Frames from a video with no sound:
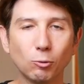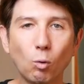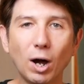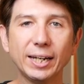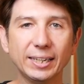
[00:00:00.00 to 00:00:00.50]

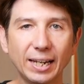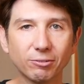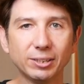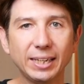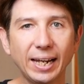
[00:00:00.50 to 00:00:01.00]
wind it
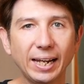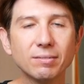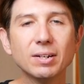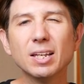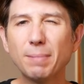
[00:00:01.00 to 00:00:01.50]
every
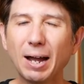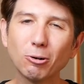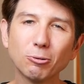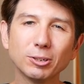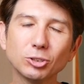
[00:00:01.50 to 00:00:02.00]
day.
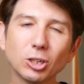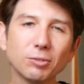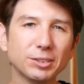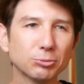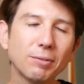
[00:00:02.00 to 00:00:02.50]
Power
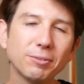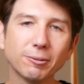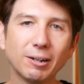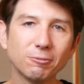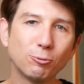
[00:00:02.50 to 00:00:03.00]
reserve is roughly
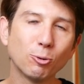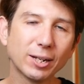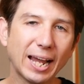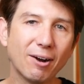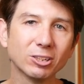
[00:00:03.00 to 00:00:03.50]
around
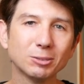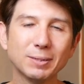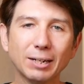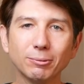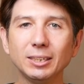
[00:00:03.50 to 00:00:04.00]
40 hours,
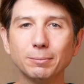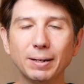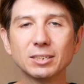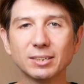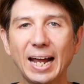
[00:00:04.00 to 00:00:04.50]
but that really
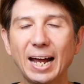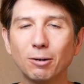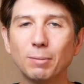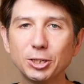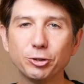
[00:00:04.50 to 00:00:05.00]
depends on
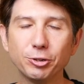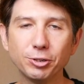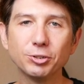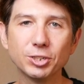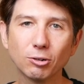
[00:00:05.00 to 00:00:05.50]
how much you
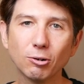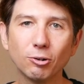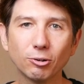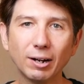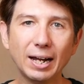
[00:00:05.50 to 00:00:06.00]
use the
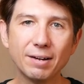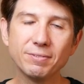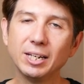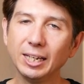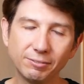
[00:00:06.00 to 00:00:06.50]

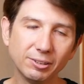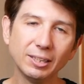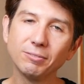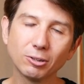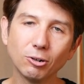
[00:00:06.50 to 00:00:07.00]
chronograph. If you
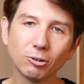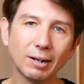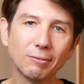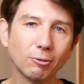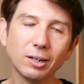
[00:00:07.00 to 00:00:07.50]
leave the
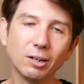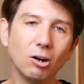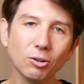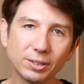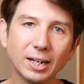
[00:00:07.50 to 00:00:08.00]
chronograph running
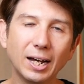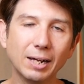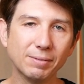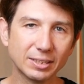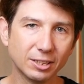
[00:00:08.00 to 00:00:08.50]
all the
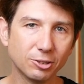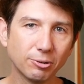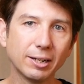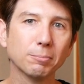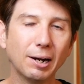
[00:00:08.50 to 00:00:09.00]
time, that's gonna
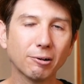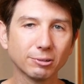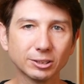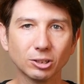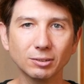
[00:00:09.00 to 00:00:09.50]
drain your power
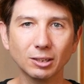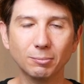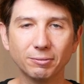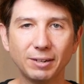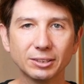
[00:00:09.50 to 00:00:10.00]
reserve a little
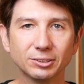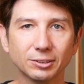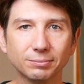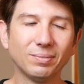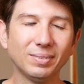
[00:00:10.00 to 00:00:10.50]
bit
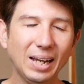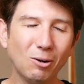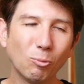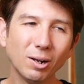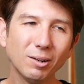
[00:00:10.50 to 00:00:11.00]
faster. Now,
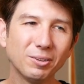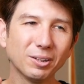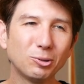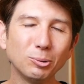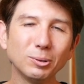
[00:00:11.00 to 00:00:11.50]
one of the
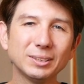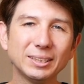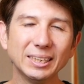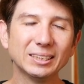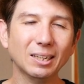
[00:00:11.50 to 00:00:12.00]
coolest
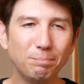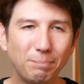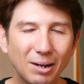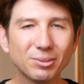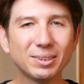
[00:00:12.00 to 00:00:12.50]
things
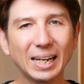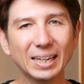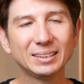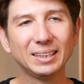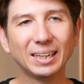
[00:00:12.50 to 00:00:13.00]
about the
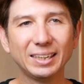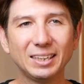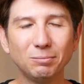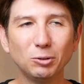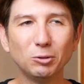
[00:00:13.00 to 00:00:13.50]

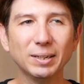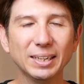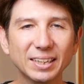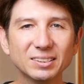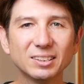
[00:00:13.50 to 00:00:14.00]
ST19 movement
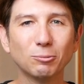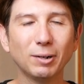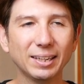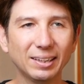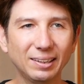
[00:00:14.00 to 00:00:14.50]
is the
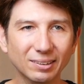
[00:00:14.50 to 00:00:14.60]
way that it